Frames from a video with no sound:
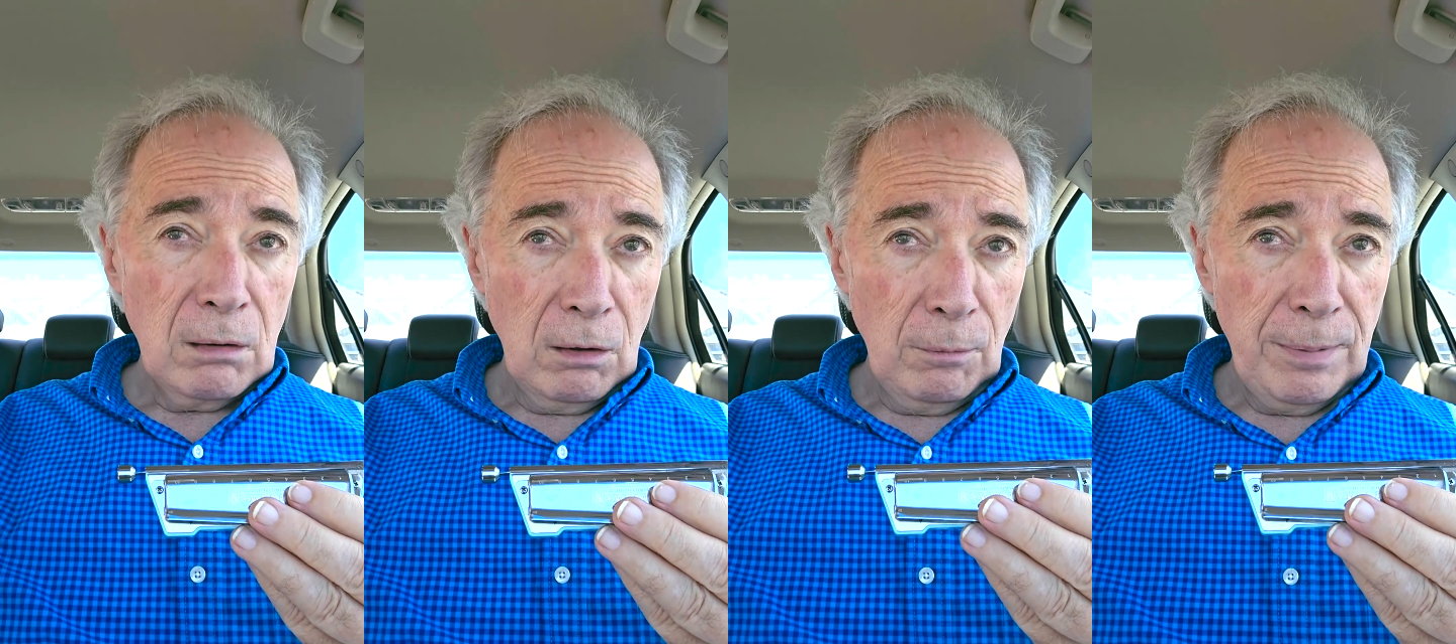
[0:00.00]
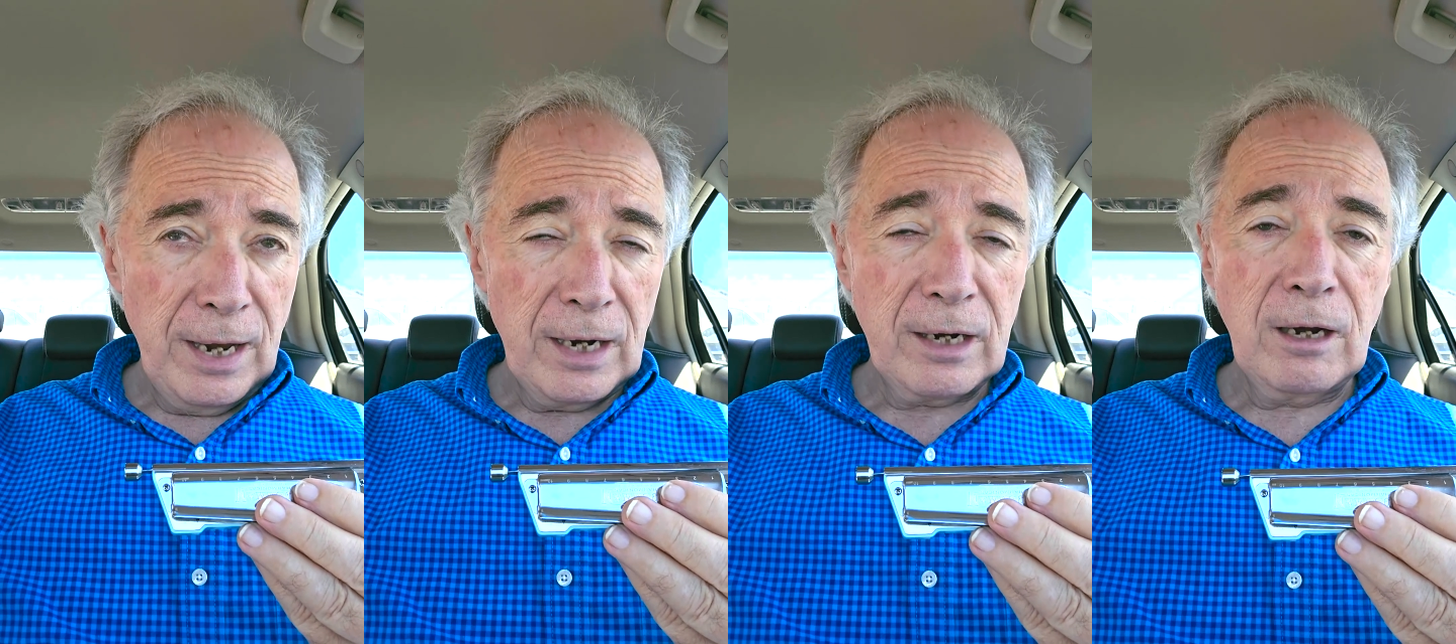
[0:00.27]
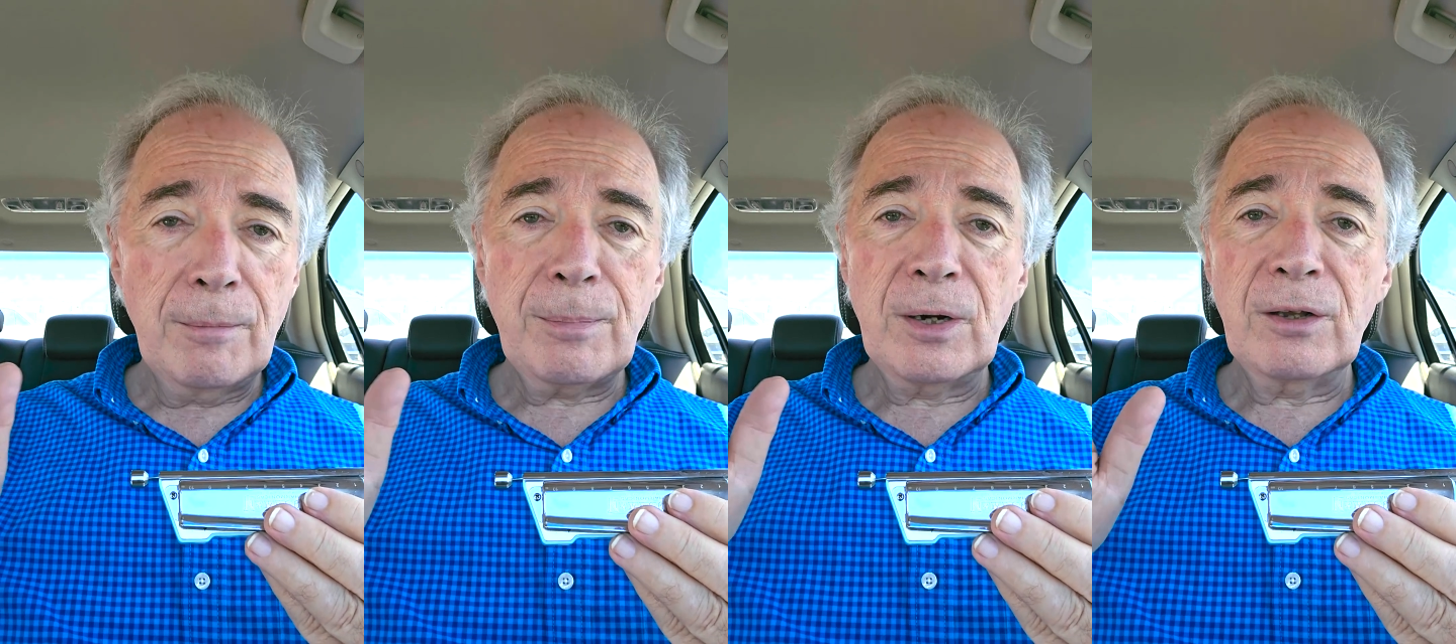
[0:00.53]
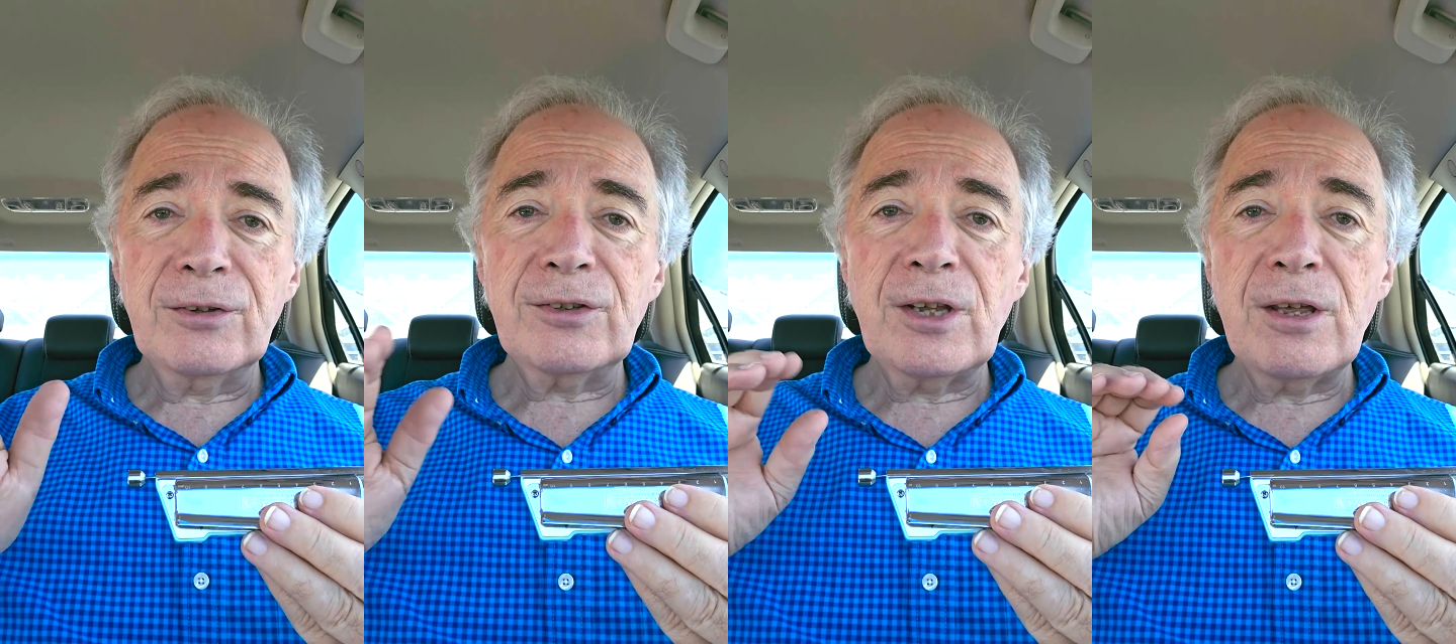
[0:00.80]
I'll back up
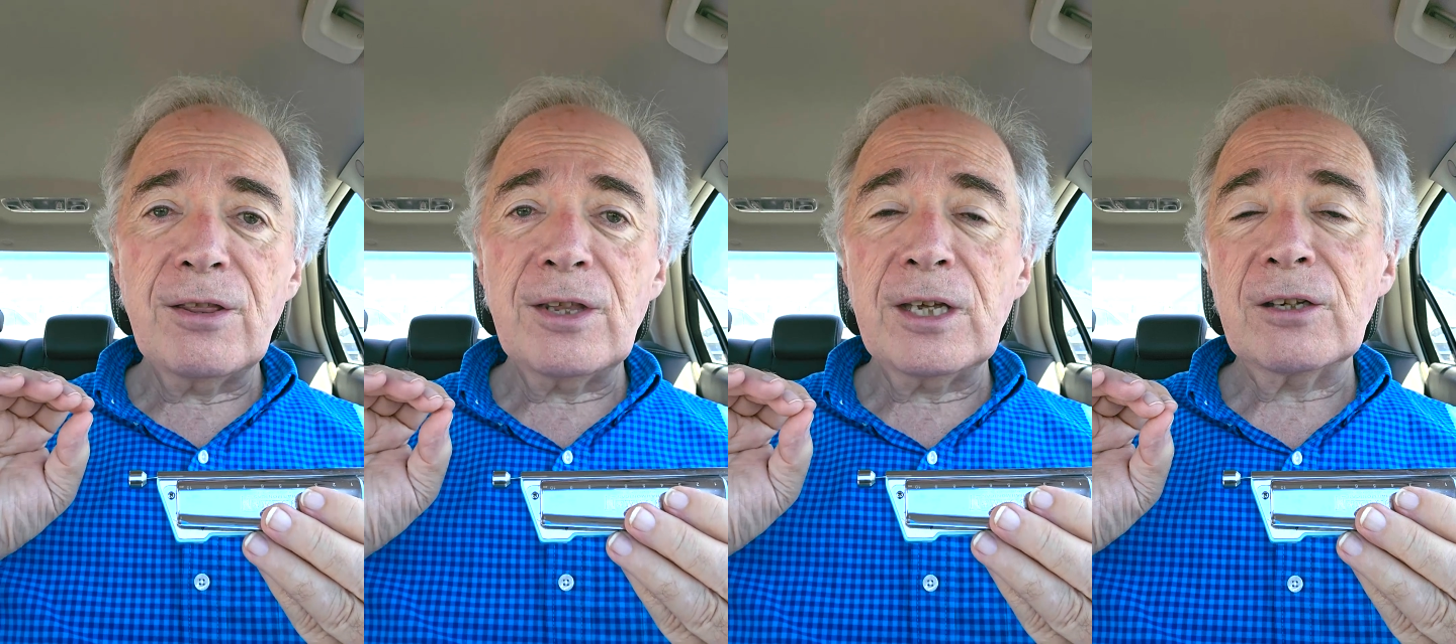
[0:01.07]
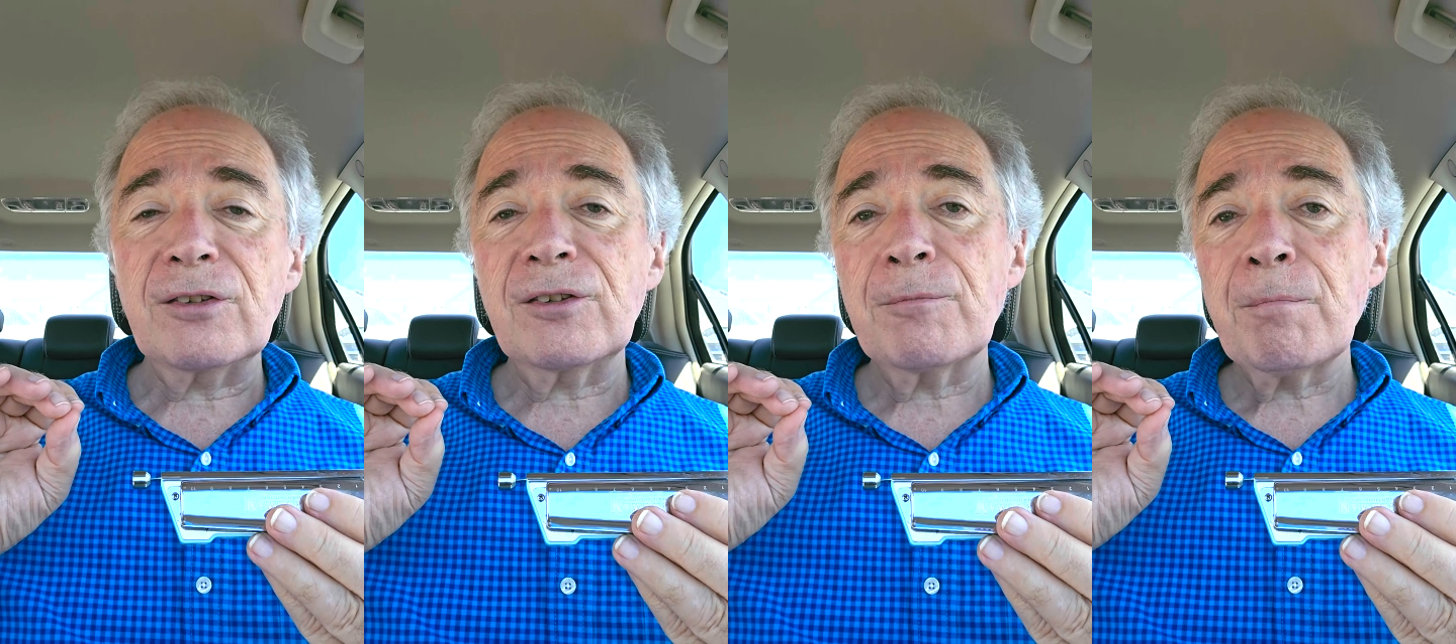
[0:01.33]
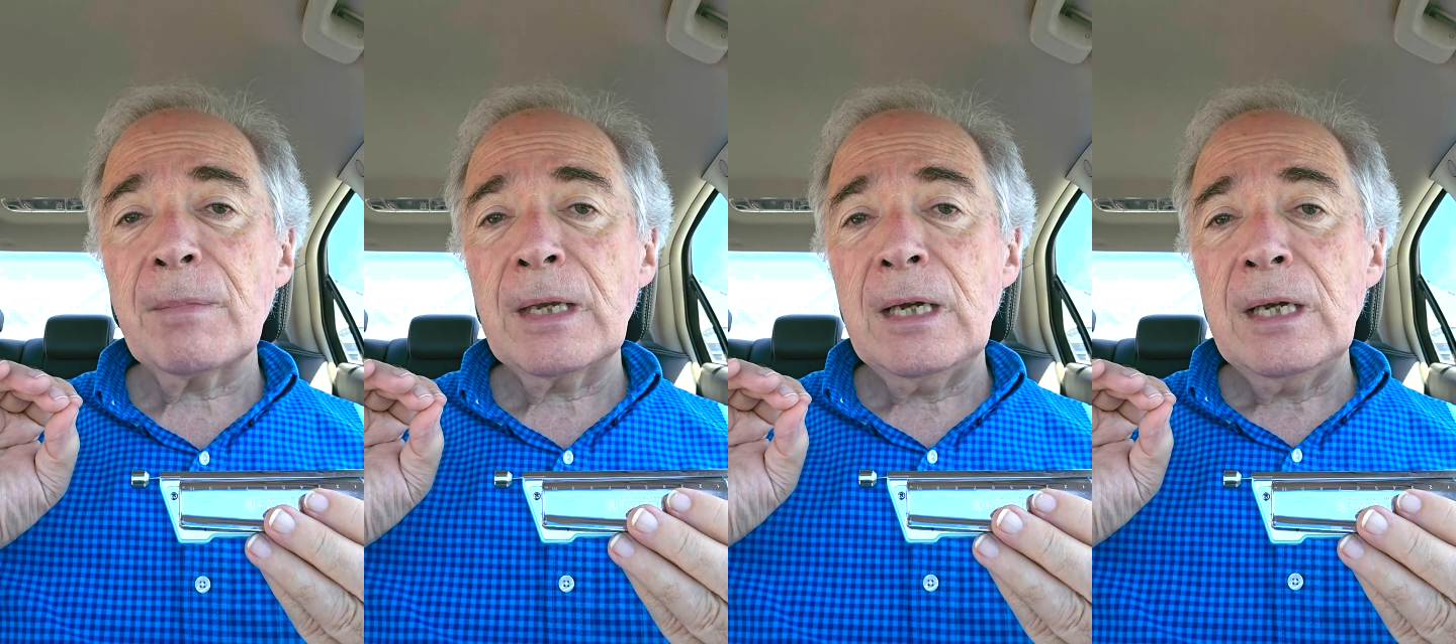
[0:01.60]
and I'll say this.